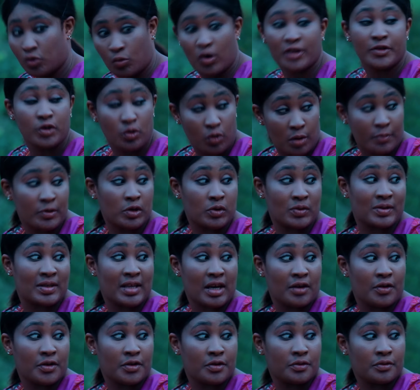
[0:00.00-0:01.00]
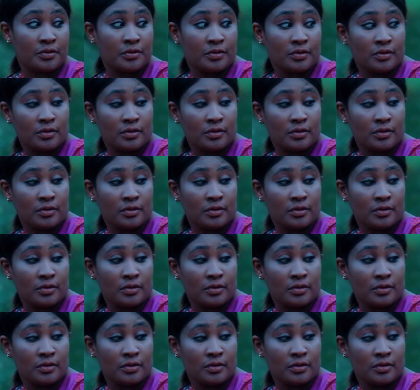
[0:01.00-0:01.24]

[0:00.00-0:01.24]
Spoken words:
So what do you want me to tell you?